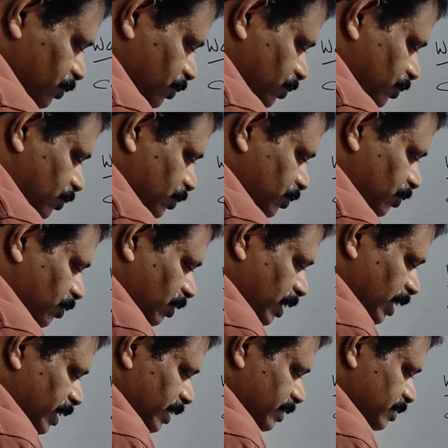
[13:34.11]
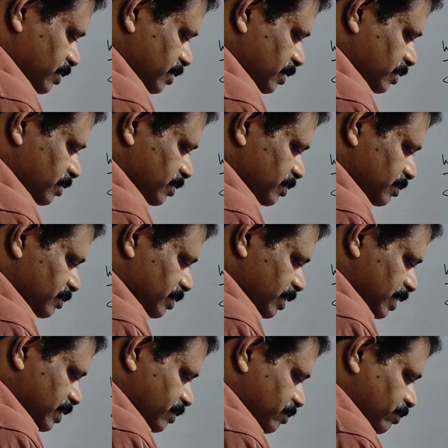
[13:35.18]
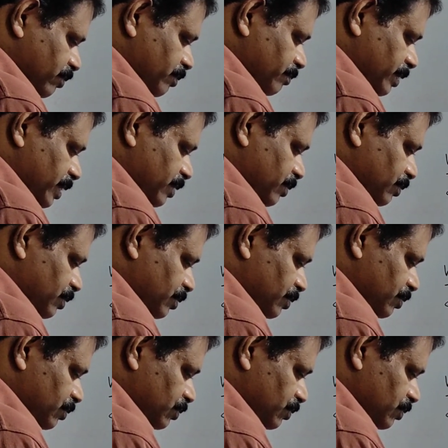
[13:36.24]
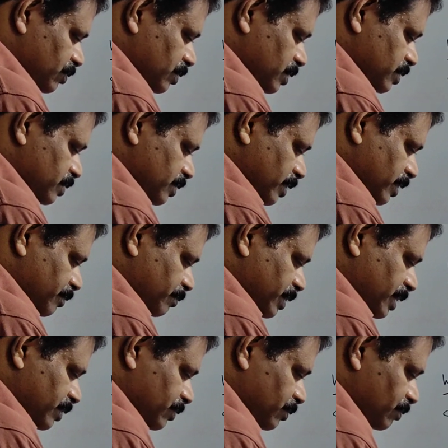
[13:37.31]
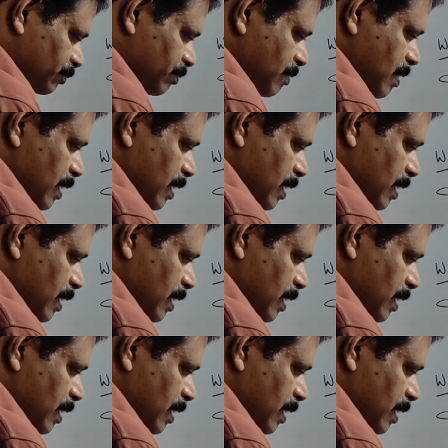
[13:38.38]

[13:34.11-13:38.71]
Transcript: So you are getting Cn square by 2 into Cn by 2.